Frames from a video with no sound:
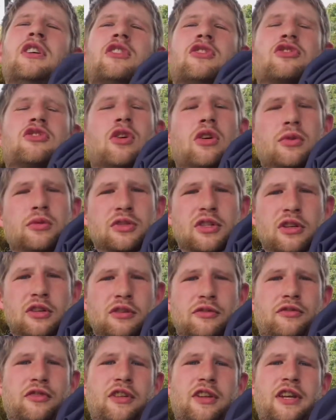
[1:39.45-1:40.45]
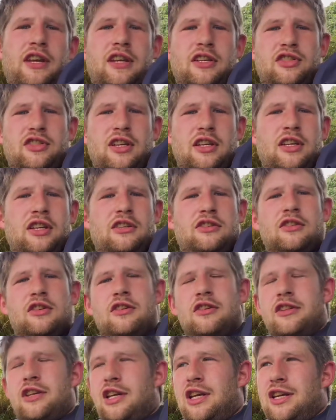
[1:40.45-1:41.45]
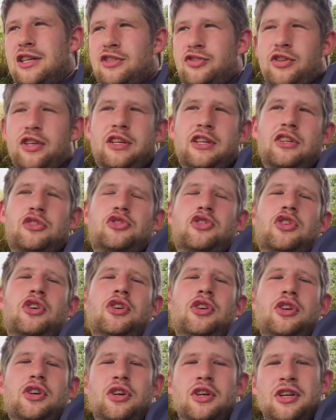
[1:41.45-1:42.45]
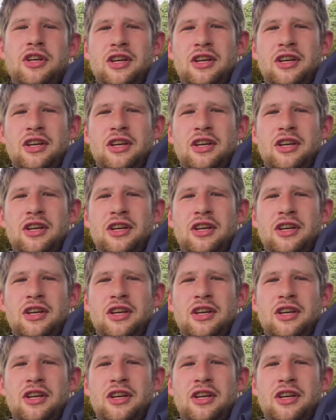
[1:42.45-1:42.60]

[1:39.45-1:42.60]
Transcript: She's always looking for the next thing to do, the next thing to chew,